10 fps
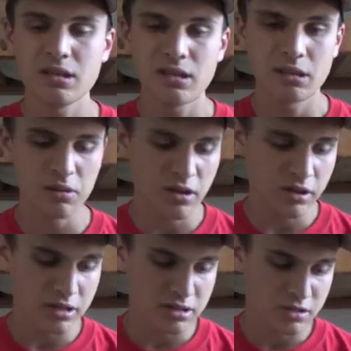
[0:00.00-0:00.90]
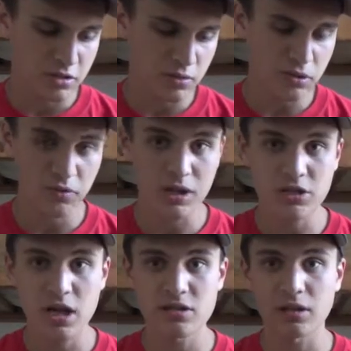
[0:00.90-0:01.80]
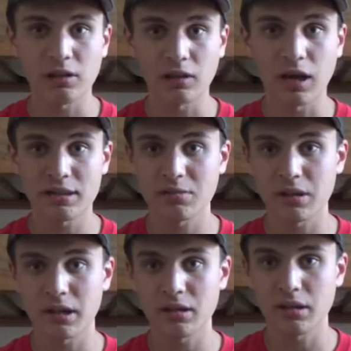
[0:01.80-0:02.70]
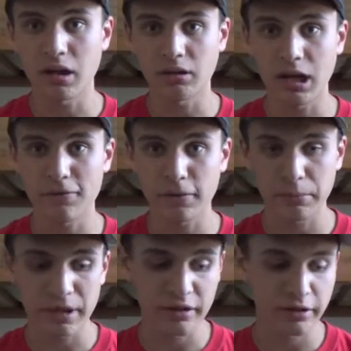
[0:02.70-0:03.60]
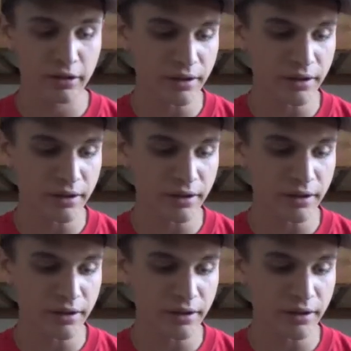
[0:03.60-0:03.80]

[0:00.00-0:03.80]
to be honest, 2 and 3 changed a lot to make it a lot for the better.